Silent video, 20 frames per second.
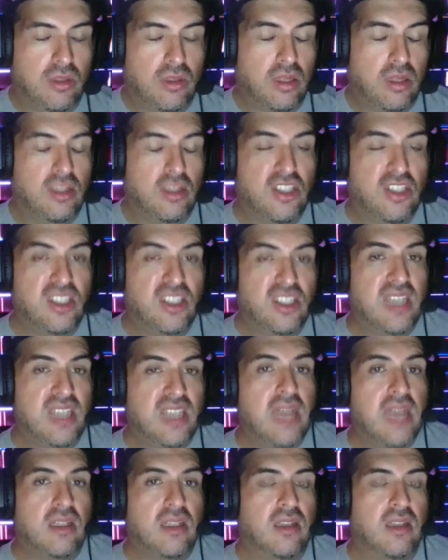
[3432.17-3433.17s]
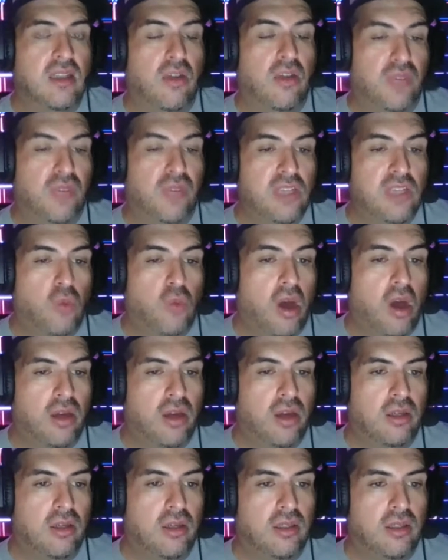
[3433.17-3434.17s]
sustain itself is
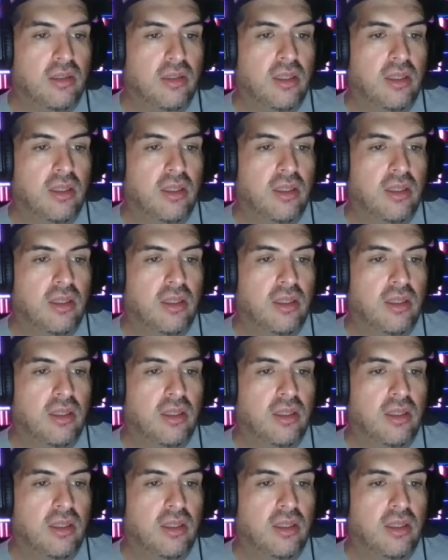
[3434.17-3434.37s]
water.